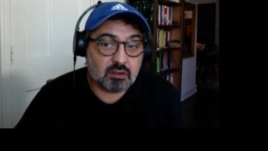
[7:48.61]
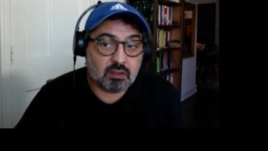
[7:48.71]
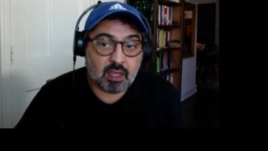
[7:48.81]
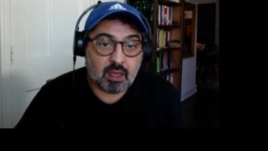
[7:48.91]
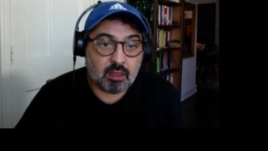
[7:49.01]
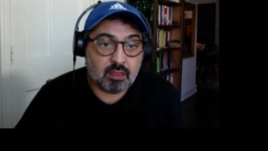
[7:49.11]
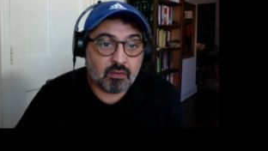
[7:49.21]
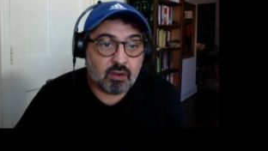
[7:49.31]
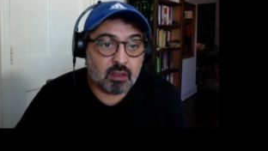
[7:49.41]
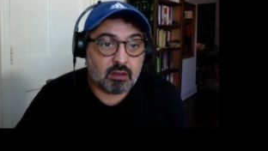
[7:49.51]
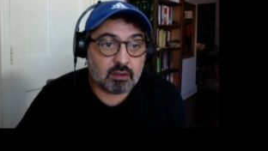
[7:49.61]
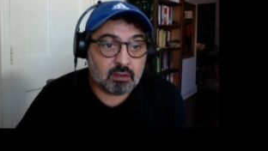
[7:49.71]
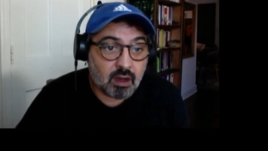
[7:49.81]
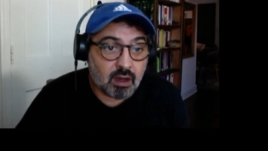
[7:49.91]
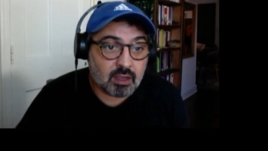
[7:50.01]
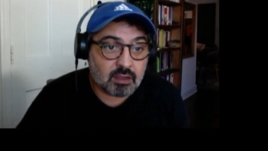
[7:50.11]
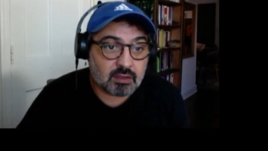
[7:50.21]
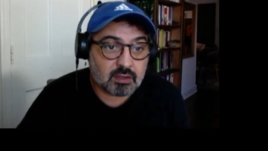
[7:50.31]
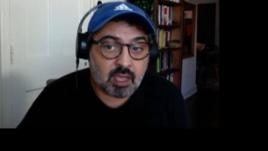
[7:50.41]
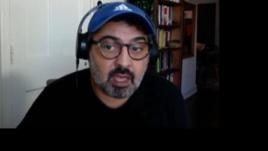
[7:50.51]
That the father
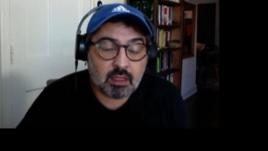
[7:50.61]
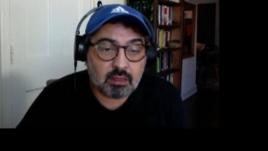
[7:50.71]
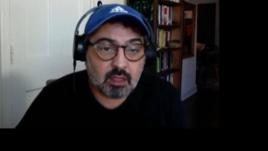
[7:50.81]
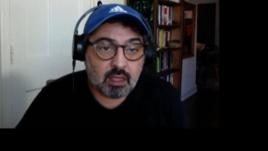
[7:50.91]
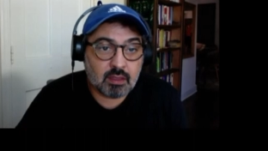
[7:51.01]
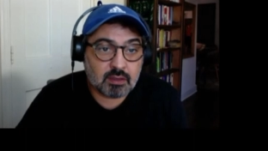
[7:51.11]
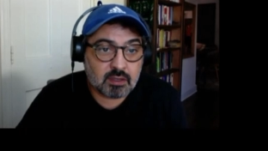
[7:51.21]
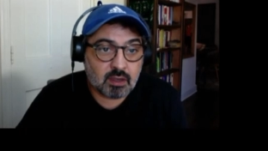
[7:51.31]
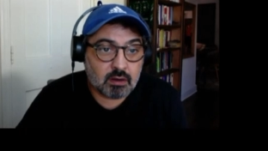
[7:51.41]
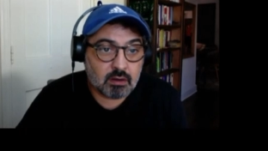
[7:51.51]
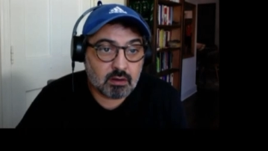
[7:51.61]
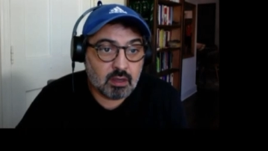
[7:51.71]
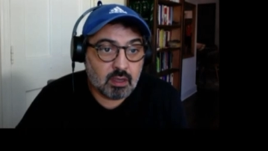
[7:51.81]
dies and, and the son